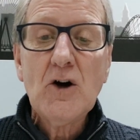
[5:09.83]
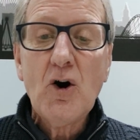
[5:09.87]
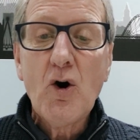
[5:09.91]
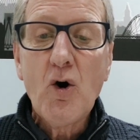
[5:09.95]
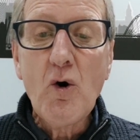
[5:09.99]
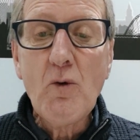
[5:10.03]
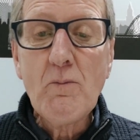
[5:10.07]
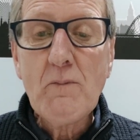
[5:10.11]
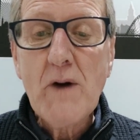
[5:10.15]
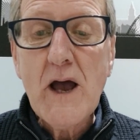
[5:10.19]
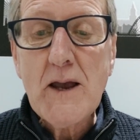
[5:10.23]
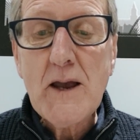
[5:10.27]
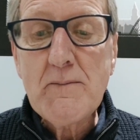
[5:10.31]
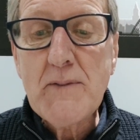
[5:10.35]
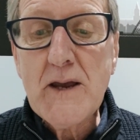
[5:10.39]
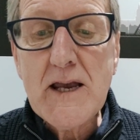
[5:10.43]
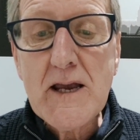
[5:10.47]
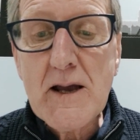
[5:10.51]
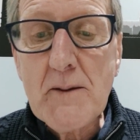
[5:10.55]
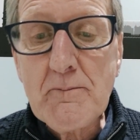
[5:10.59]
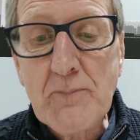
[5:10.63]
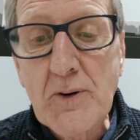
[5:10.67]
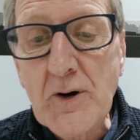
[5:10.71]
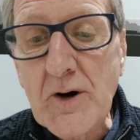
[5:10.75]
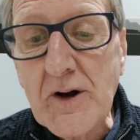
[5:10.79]
or
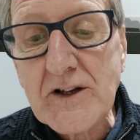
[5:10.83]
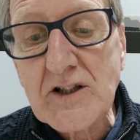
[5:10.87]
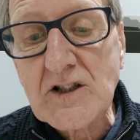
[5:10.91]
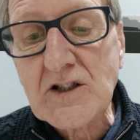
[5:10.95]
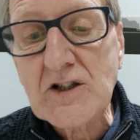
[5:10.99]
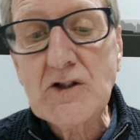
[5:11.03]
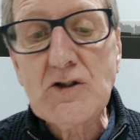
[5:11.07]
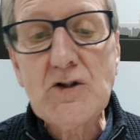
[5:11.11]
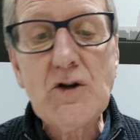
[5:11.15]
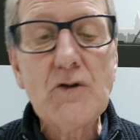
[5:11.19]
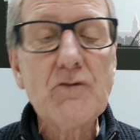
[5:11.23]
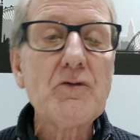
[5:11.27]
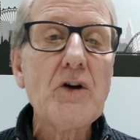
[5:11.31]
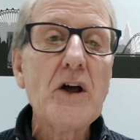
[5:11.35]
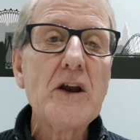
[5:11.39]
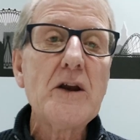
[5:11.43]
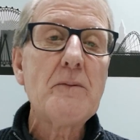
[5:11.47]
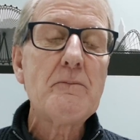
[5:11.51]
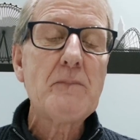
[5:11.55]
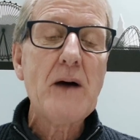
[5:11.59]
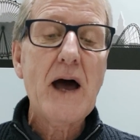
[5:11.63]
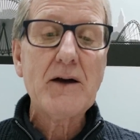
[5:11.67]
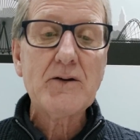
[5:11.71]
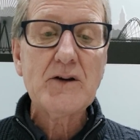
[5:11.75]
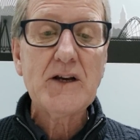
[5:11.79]
maybe a person you've read
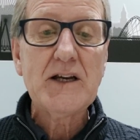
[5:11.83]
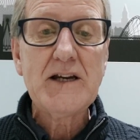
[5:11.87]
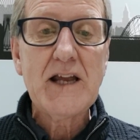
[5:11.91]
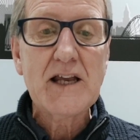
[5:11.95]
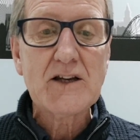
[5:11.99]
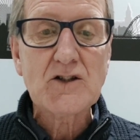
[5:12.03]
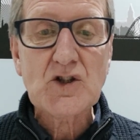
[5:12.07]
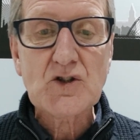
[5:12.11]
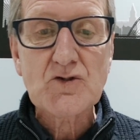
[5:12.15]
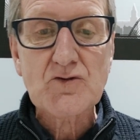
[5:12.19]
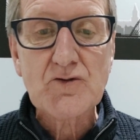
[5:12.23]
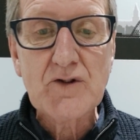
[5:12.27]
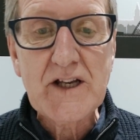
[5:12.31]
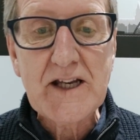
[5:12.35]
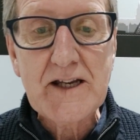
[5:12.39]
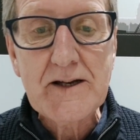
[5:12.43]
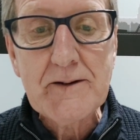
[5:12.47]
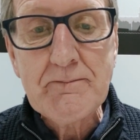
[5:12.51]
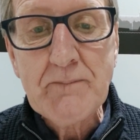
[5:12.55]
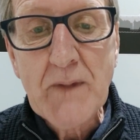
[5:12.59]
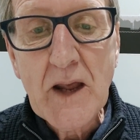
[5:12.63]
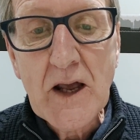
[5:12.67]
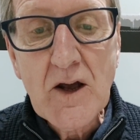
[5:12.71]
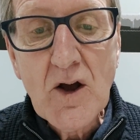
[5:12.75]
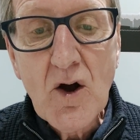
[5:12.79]
about in
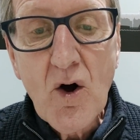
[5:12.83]
history